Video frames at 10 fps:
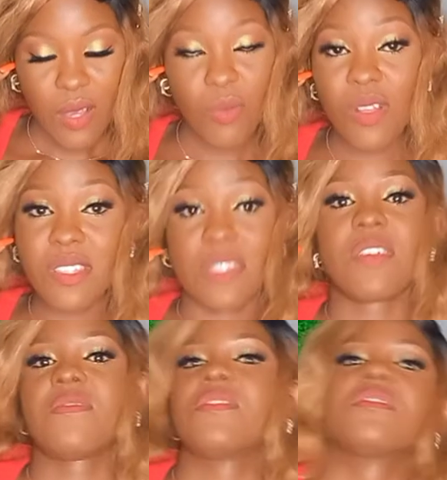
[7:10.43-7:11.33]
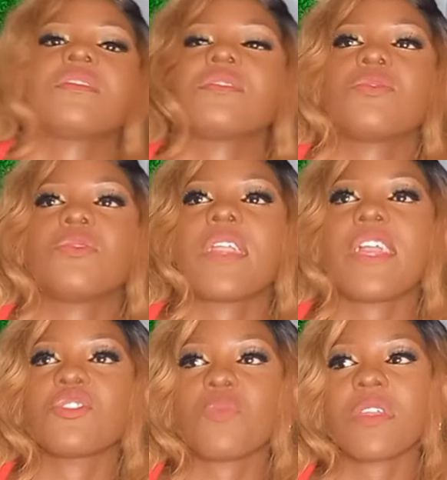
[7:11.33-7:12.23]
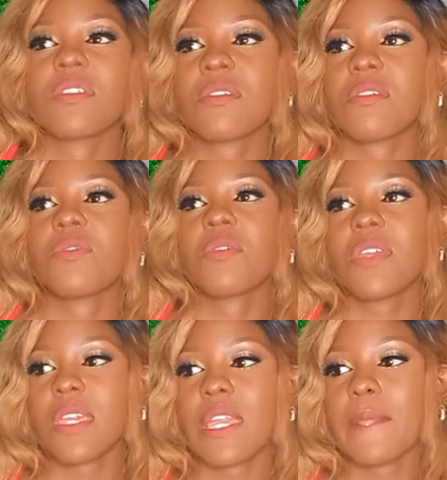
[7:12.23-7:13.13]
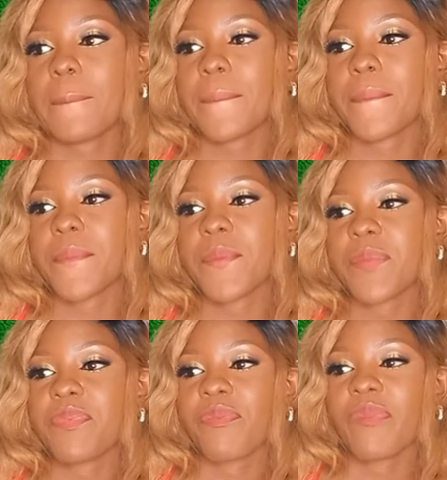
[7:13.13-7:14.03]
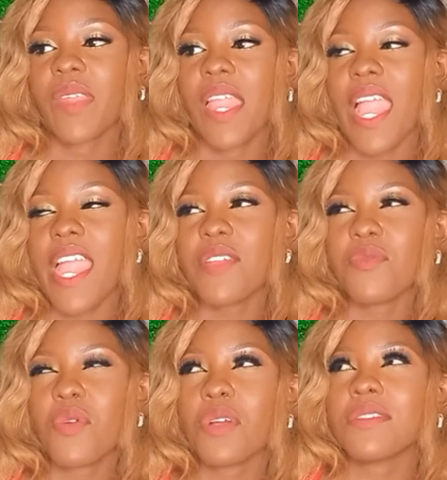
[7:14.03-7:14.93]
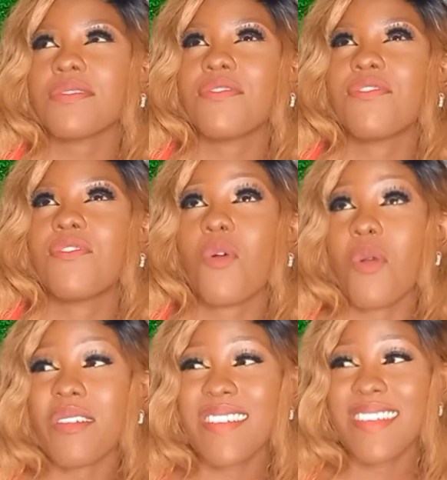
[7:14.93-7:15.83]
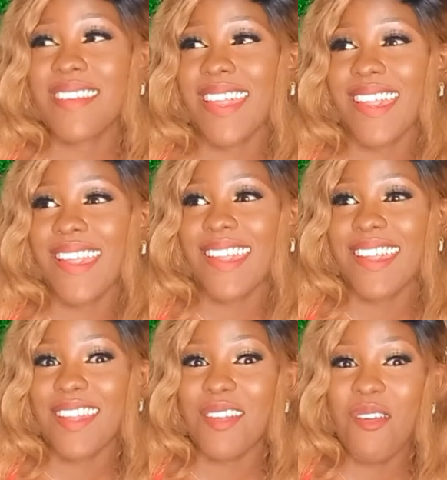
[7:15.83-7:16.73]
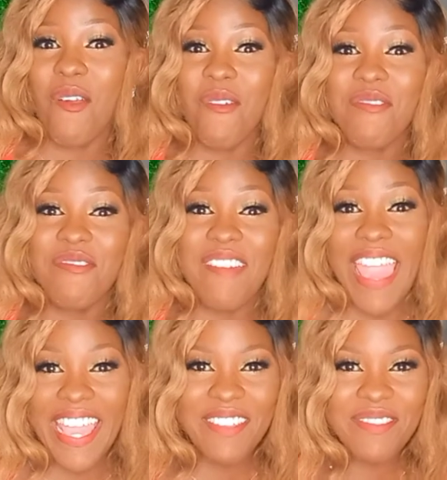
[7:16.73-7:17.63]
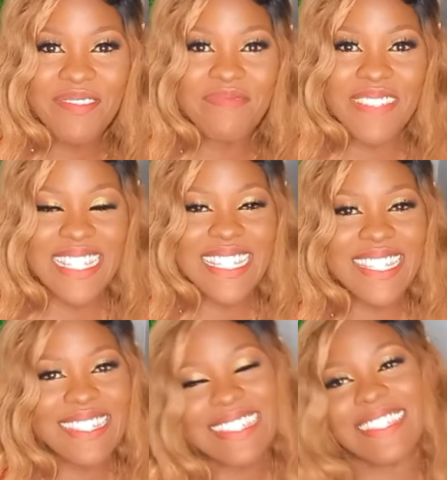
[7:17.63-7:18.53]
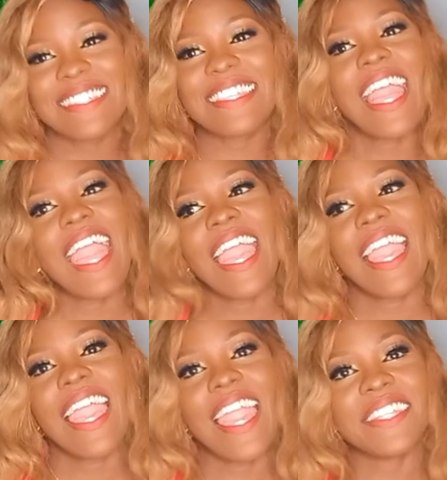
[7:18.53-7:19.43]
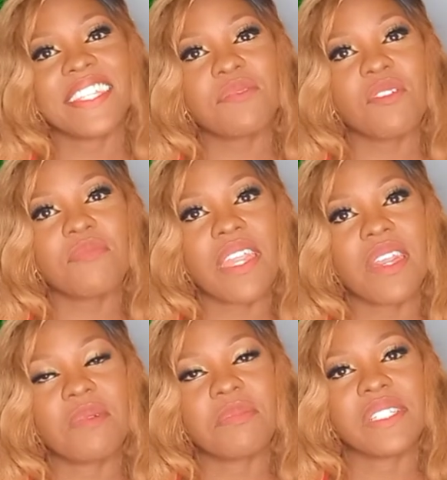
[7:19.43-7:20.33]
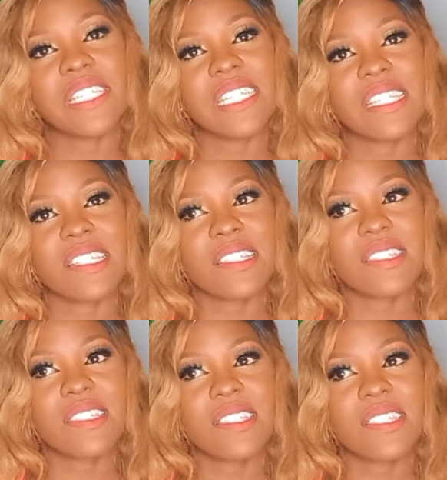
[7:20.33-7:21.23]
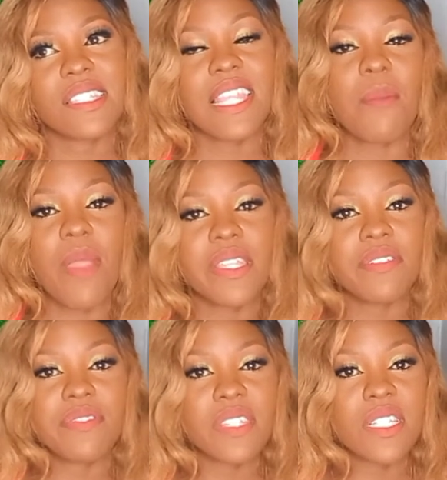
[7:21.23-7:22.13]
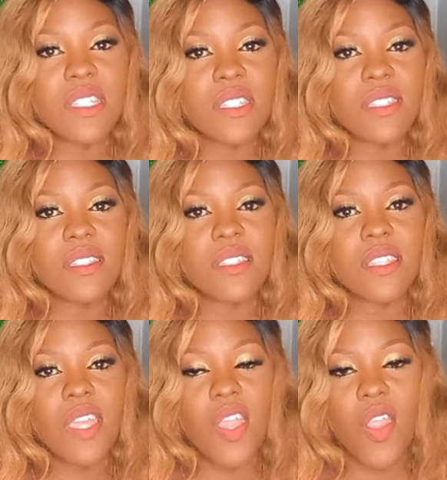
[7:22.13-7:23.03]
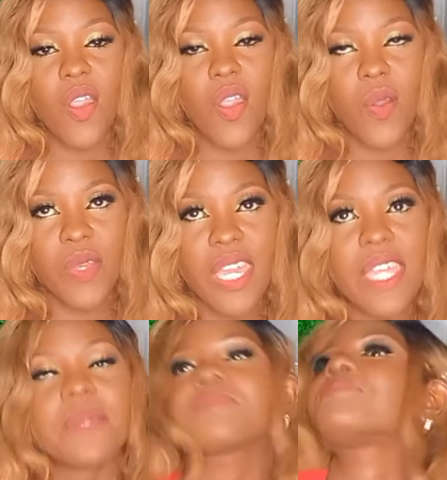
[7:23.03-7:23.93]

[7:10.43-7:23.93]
what services do you guys render? Okay, I run 4 or 5 businesses, and the name of my company is Larmani Fits. Okay,